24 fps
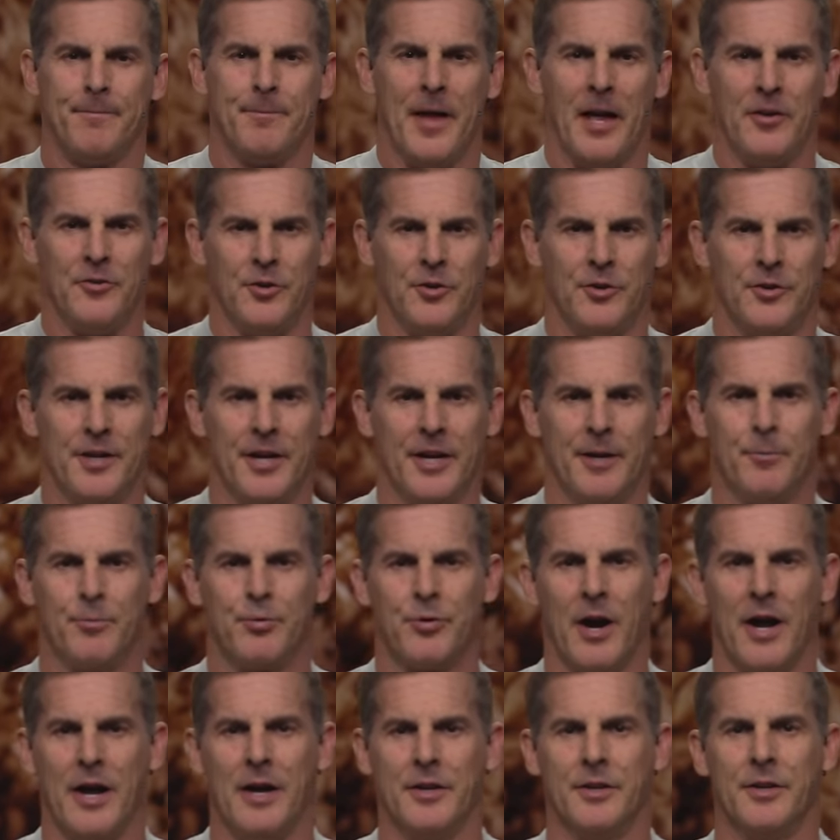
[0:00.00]
As you keep
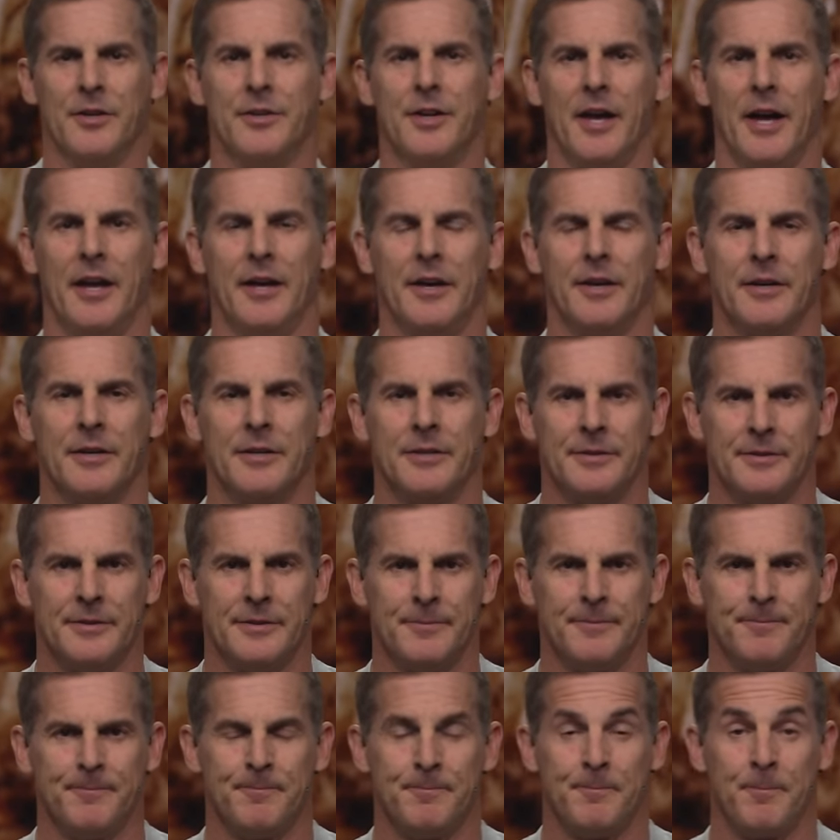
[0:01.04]
praying today,
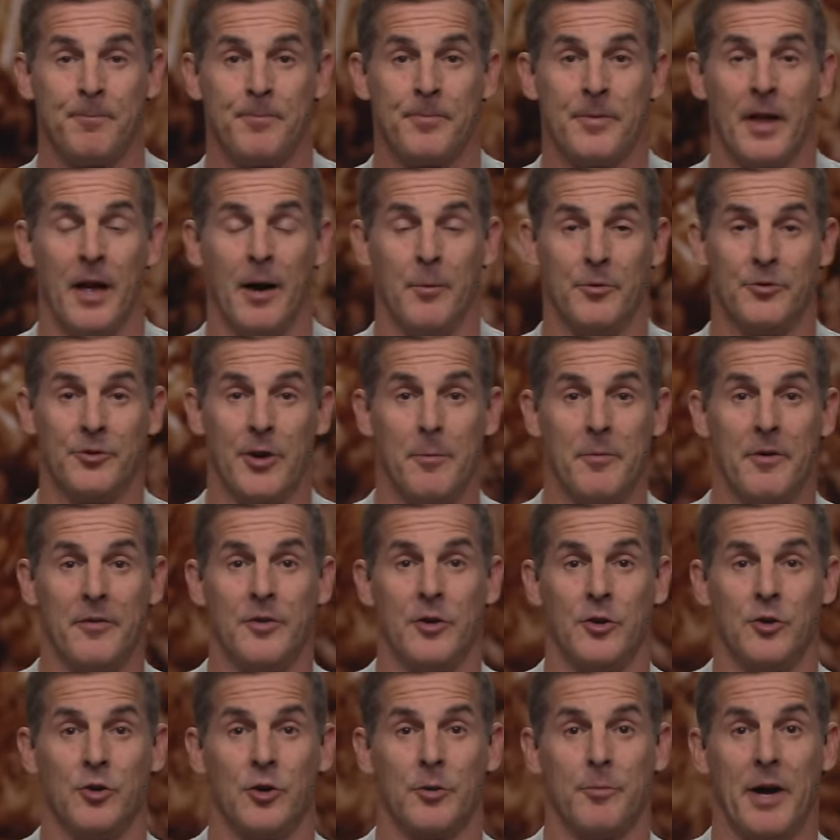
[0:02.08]
um, some of you,
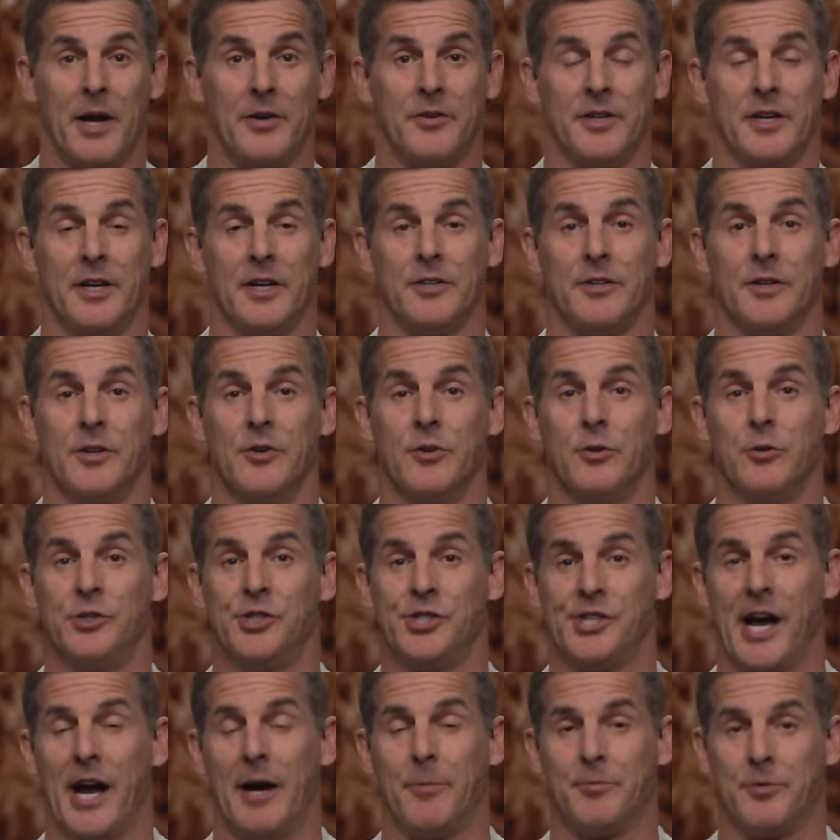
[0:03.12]
you're about to get the new
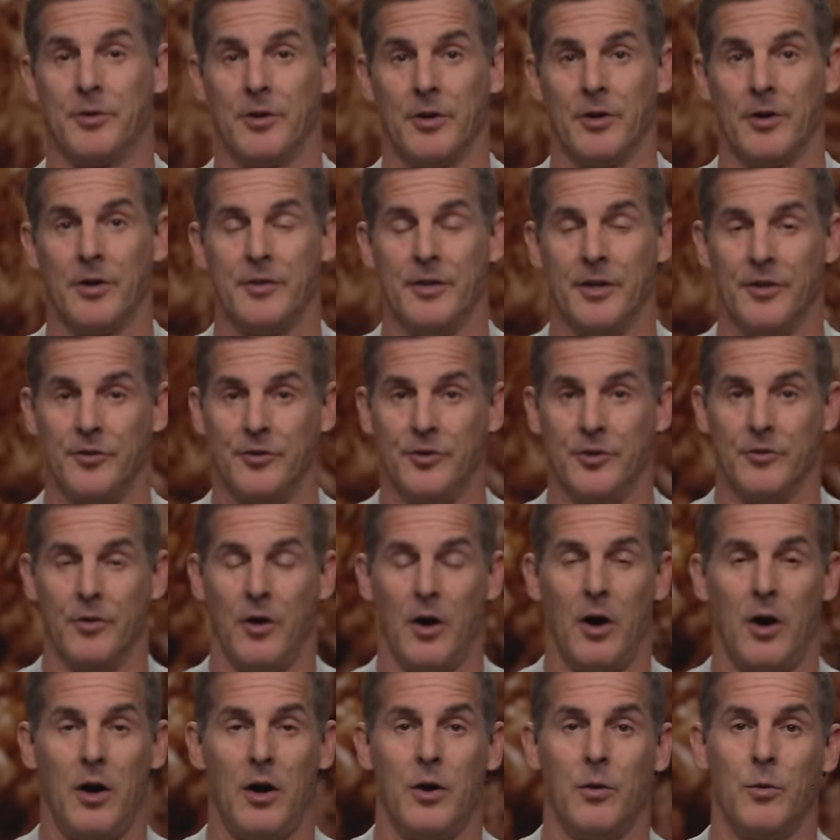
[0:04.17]
chapter that you've
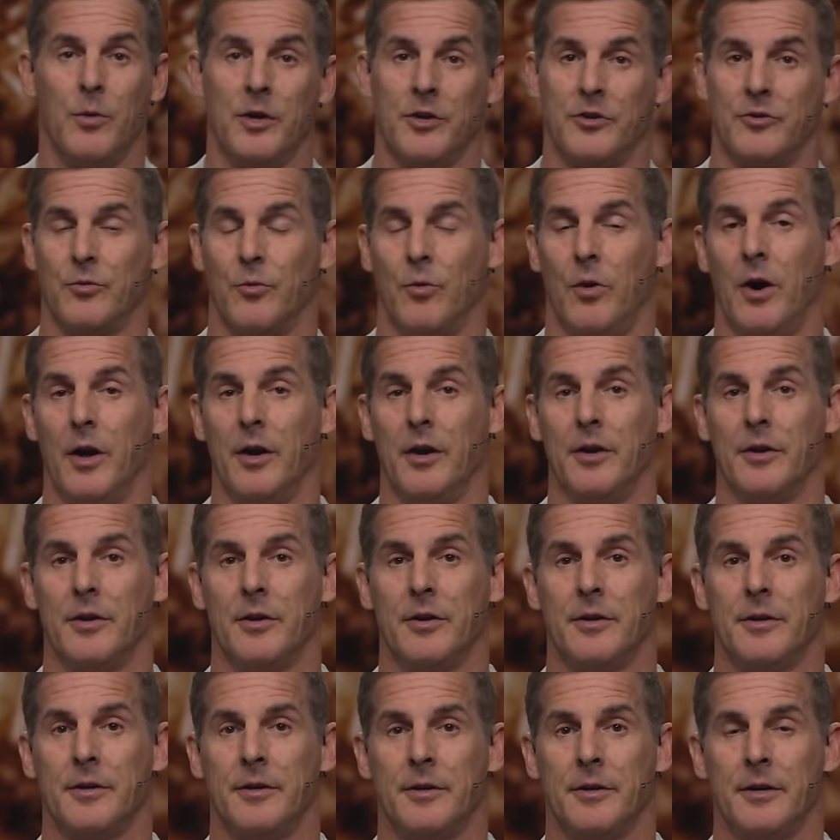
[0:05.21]
always wanted.
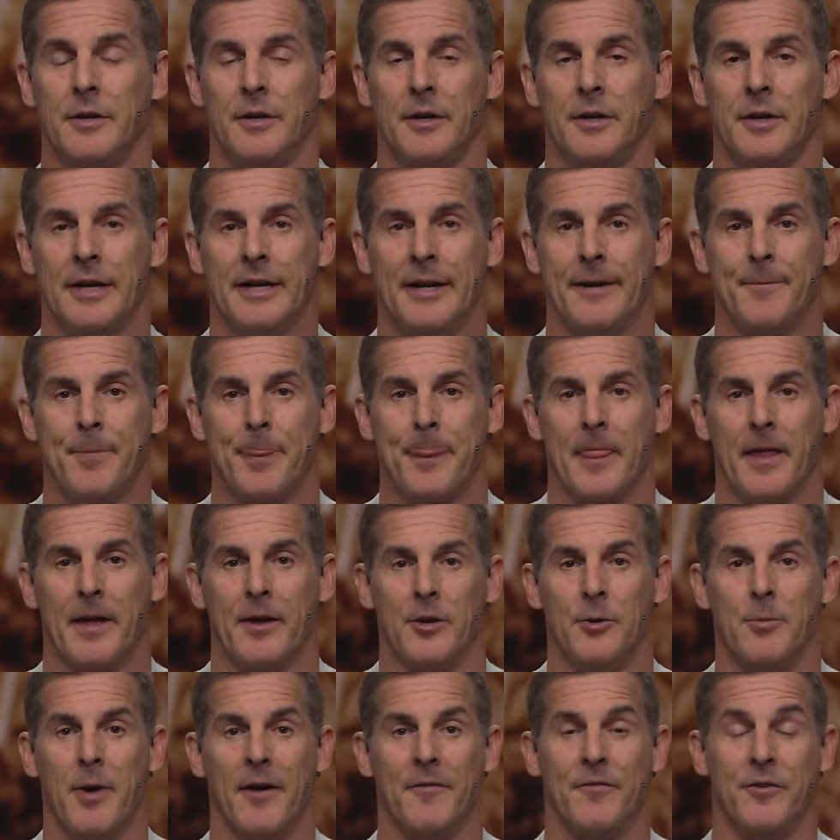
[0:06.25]

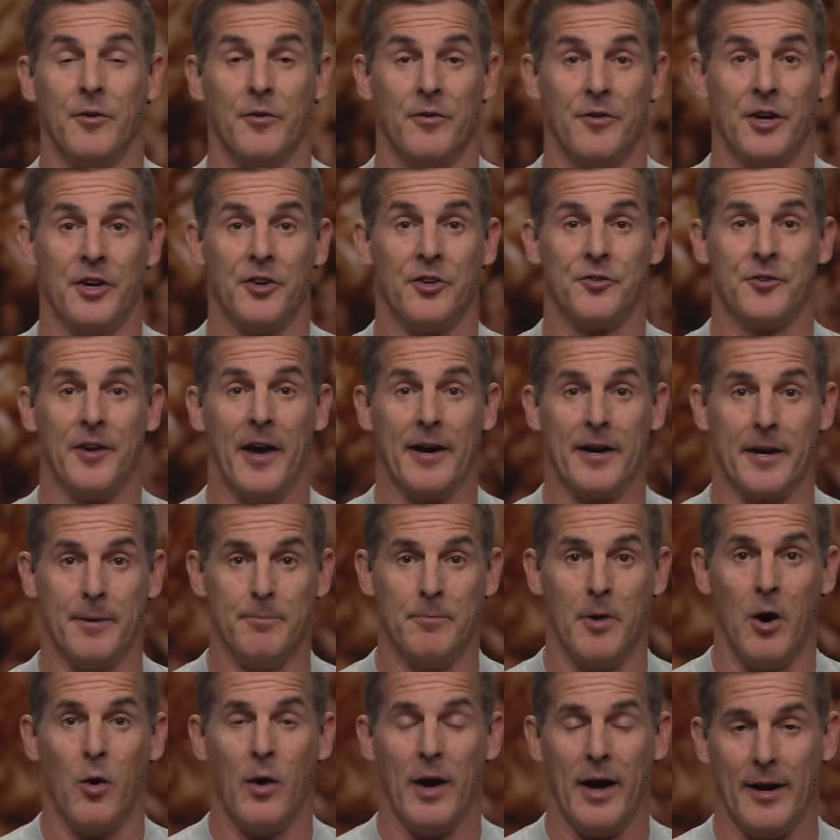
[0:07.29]
You might feel very stuck in
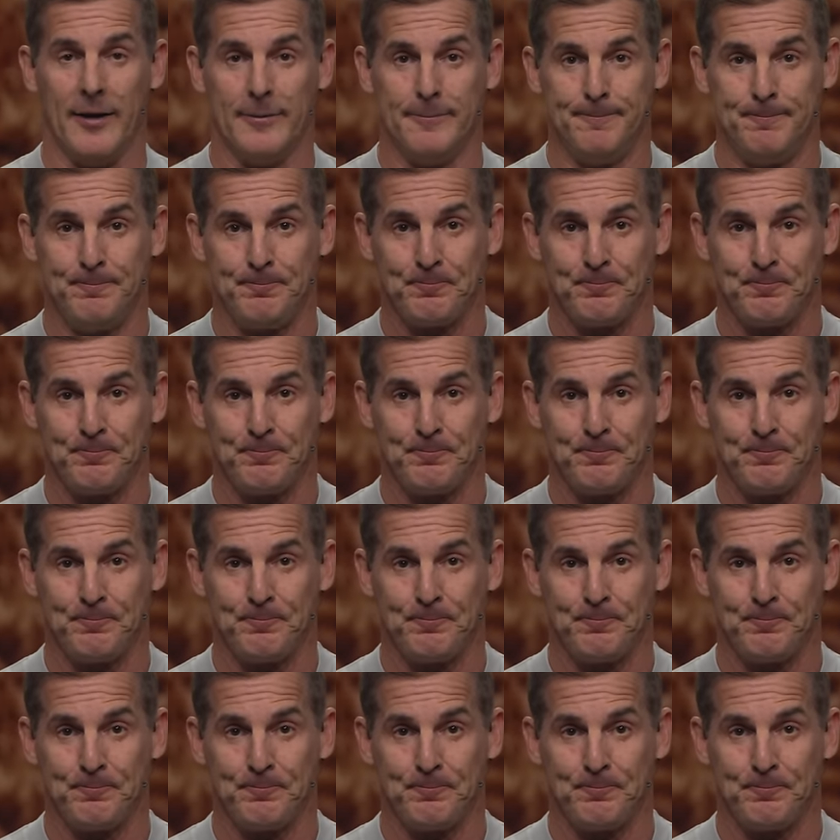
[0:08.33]
Moab.